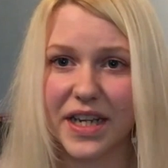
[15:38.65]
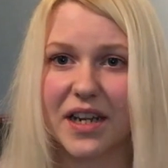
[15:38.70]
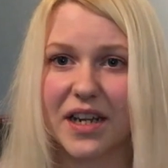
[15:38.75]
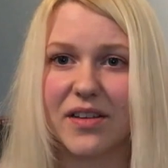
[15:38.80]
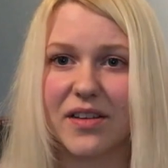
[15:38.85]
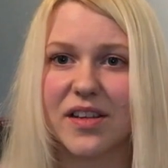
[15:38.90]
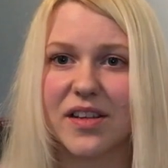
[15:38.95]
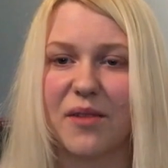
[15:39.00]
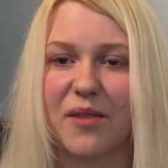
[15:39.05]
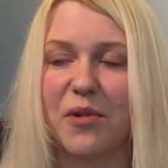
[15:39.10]
I'm
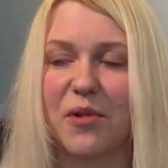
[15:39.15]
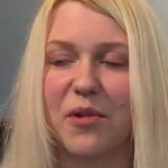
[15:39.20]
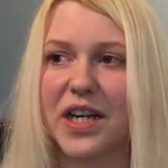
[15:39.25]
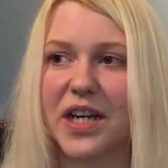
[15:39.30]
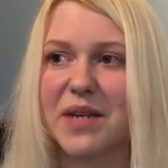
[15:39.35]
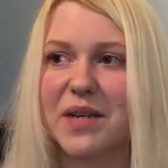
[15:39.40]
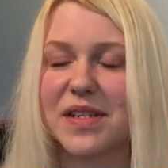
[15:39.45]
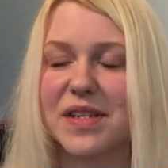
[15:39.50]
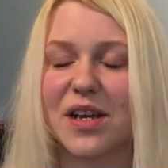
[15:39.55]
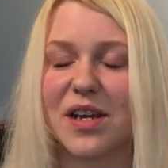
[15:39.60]
working
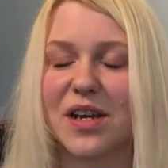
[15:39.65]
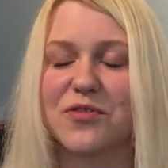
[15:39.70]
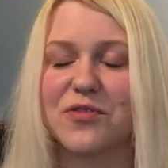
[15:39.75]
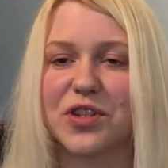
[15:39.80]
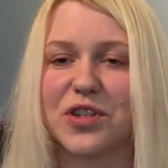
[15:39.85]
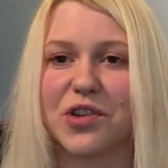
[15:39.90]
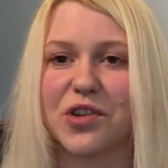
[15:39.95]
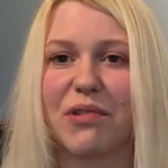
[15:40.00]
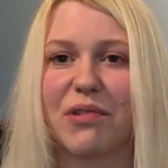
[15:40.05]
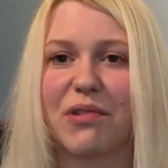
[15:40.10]
myself to the
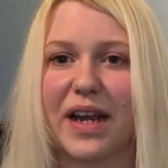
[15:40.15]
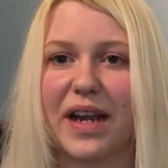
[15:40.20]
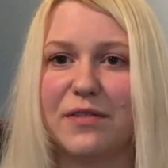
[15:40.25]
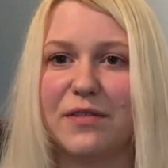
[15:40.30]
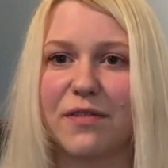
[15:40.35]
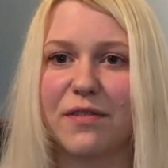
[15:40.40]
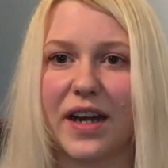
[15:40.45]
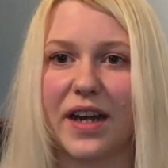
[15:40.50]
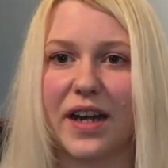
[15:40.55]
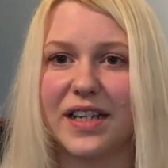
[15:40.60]
grave. I
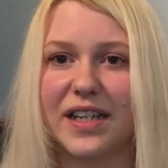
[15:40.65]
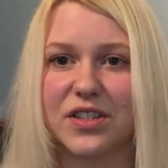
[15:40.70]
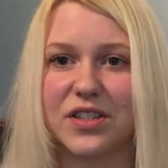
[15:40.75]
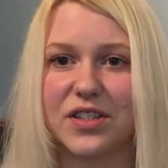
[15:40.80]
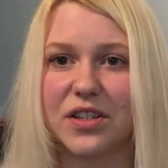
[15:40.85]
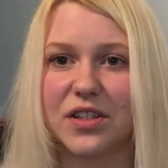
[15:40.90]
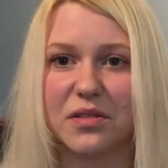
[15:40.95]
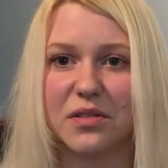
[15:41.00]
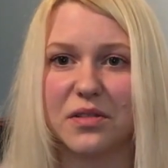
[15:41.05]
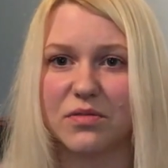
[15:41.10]
need to
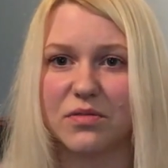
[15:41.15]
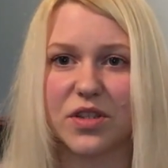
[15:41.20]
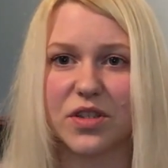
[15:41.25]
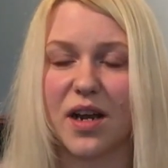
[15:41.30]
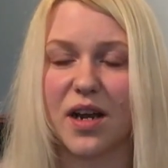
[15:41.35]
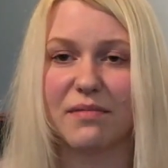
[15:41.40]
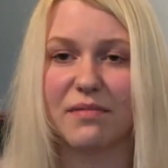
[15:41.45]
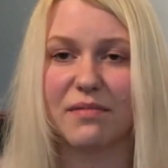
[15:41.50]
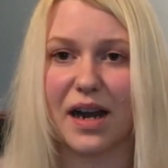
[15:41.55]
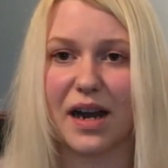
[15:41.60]
turn
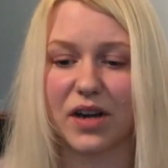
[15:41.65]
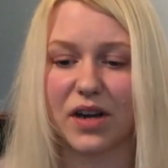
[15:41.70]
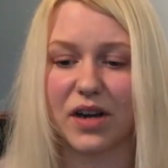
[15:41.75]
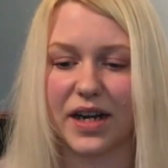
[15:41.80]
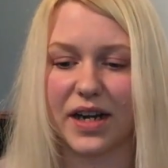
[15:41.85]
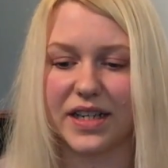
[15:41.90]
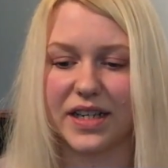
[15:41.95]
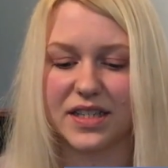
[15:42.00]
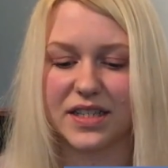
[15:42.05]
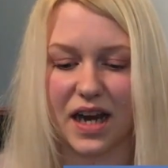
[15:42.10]
around. I need
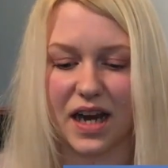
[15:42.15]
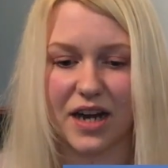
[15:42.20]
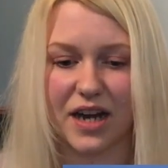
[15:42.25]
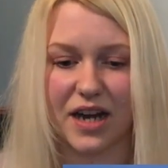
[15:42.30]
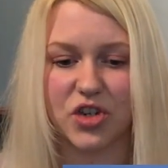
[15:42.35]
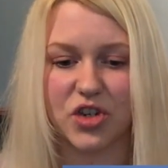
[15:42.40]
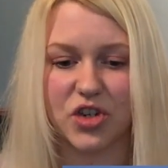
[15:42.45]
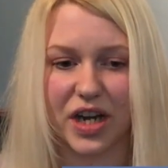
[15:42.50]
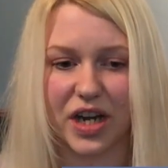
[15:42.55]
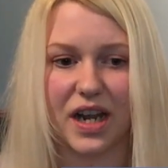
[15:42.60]
to actually
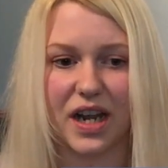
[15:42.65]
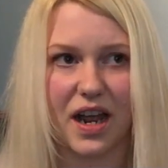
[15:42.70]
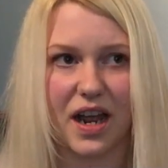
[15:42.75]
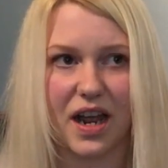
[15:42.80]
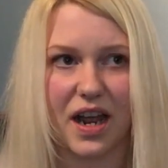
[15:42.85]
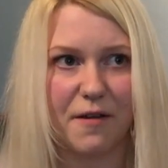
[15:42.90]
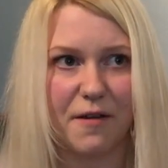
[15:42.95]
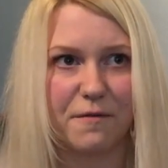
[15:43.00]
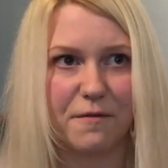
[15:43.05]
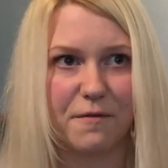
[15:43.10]

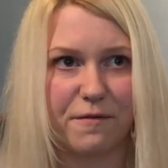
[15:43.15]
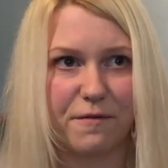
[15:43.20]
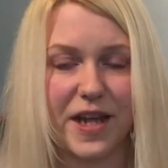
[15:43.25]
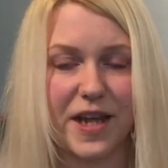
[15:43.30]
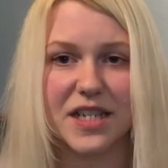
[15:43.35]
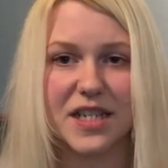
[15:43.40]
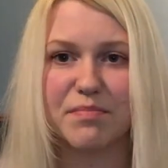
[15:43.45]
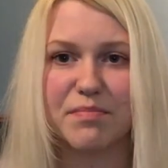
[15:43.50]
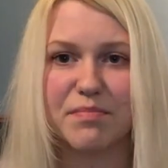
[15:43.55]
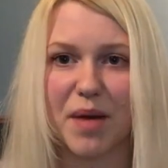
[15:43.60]
fit my
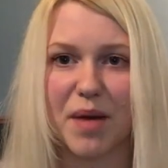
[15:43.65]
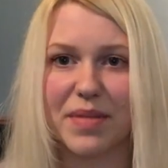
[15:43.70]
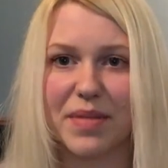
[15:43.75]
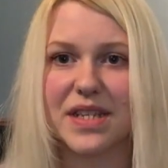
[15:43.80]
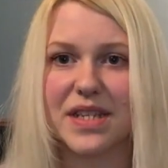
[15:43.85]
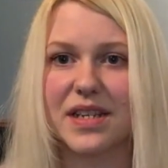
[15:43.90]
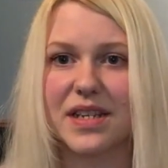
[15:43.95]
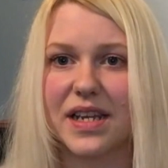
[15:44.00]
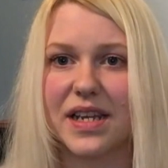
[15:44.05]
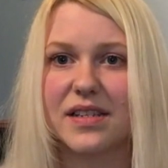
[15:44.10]

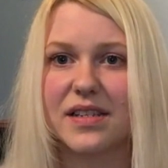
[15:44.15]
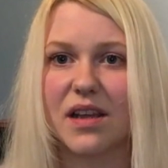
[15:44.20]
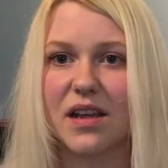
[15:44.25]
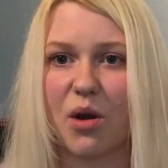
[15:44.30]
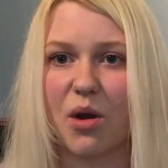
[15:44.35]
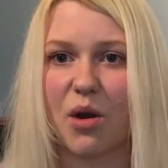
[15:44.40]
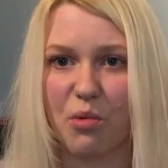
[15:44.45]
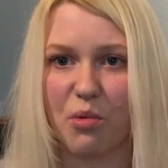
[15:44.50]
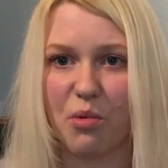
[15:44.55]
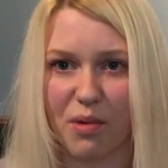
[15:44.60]
business
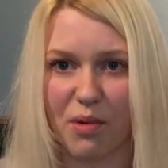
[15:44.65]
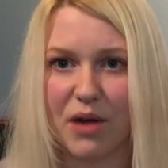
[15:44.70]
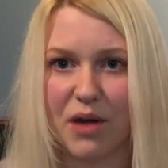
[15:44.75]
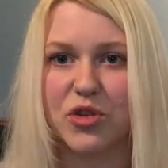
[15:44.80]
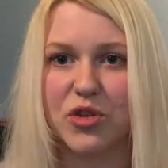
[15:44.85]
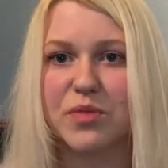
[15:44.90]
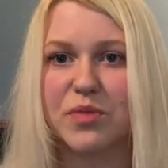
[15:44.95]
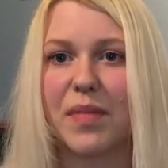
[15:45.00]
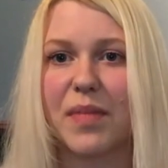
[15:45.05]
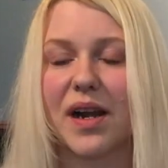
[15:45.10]
around my
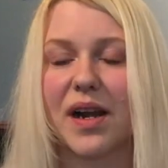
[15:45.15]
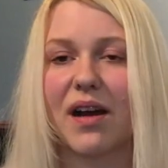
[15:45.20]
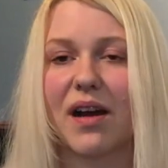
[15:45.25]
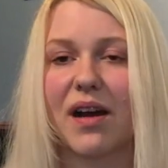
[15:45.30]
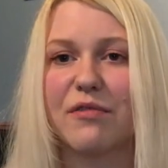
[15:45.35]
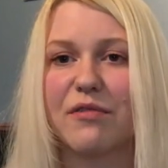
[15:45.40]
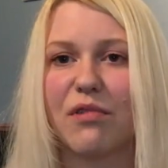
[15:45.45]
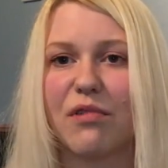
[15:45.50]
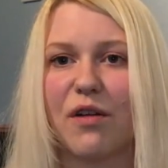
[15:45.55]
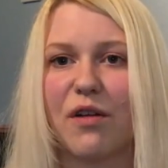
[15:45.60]
life rather
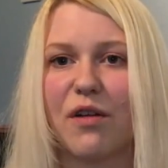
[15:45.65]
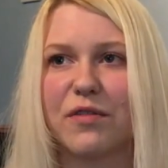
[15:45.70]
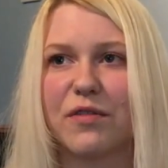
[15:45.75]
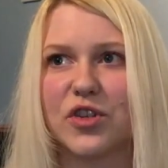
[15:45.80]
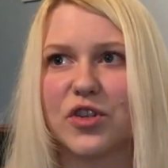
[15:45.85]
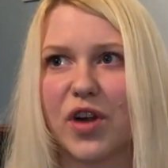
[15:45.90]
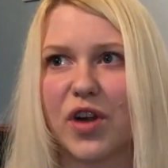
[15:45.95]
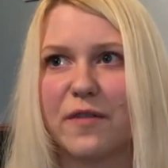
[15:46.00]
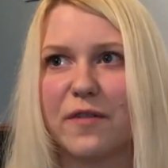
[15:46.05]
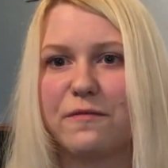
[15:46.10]
than try and
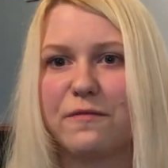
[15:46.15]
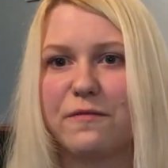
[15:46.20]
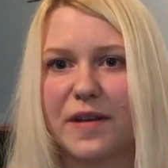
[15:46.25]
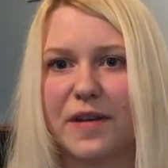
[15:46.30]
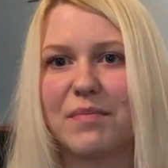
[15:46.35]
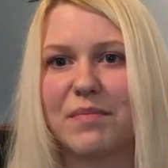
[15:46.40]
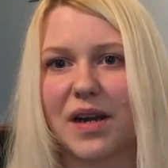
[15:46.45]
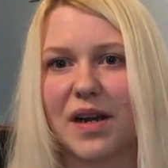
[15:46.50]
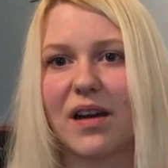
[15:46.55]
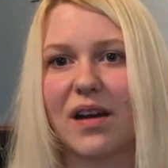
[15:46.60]
fit my
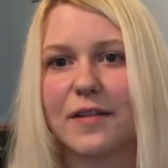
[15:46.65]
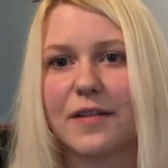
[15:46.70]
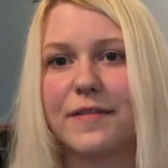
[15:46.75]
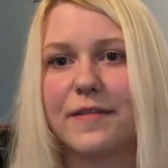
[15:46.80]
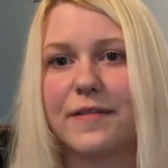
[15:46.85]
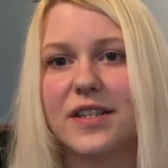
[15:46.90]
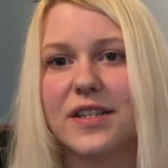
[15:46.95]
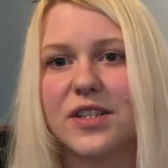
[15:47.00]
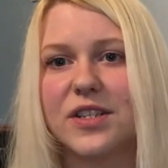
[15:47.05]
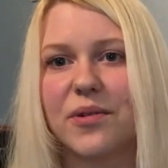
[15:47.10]
life into
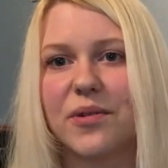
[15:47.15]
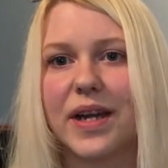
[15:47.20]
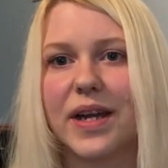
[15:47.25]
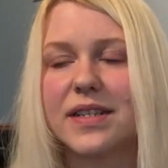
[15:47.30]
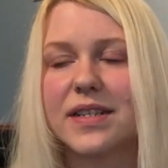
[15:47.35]
it.